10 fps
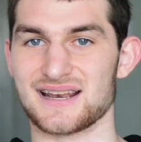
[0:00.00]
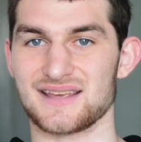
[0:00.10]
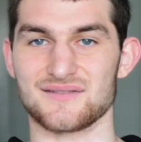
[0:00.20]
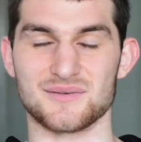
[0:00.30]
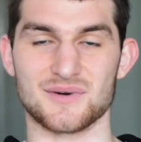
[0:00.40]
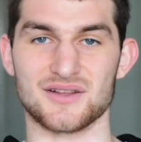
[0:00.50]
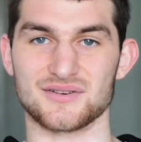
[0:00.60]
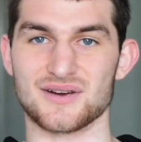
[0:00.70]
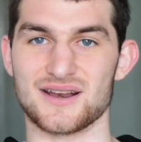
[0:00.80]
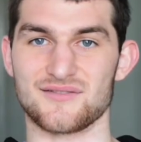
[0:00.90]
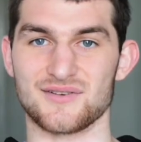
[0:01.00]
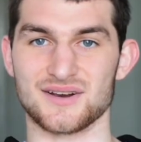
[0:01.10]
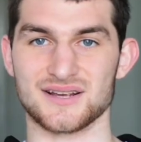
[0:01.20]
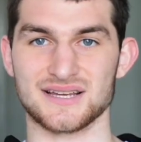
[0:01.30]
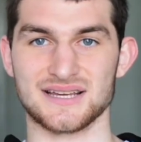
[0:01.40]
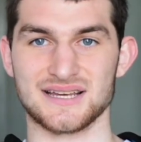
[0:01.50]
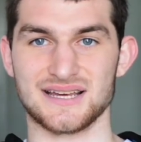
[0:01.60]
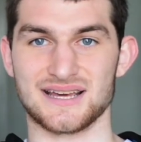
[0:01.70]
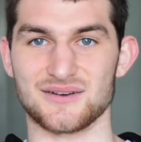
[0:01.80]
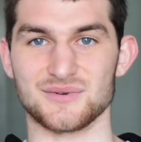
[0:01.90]
to give them all the credit for
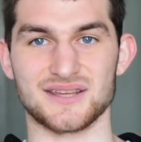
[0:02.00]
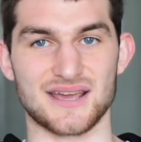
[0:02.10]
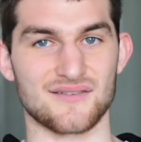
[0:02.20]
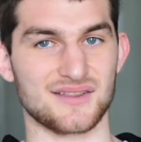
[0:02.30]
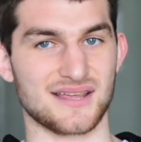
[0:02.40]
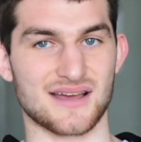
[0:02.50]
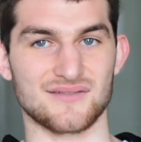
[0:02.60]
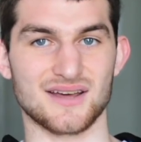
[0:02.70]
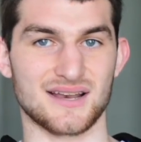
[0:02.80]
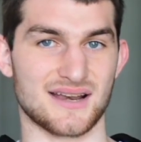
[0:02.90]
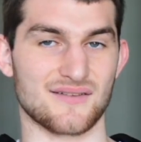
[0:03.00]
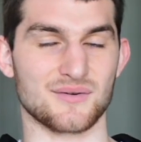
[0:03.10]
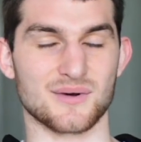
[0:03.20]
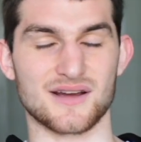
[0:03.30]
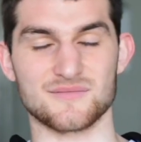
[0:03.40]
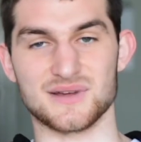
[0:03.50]
really everything I've done and everywhere I've